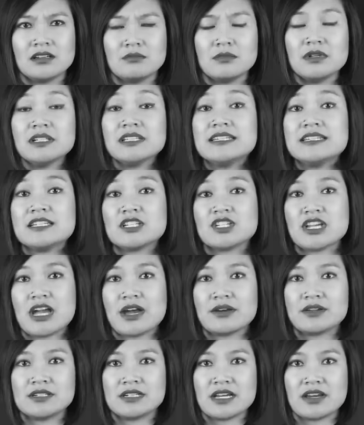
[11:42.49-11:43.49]
Melinda
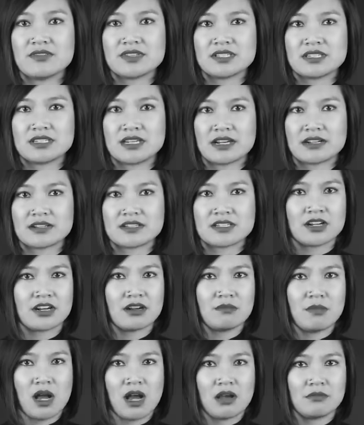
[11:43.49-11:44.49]
shouted down the stairs to
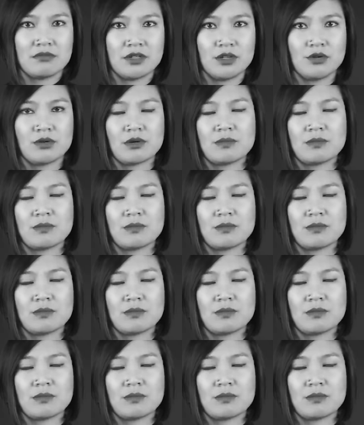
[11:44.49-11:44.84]
her mom, who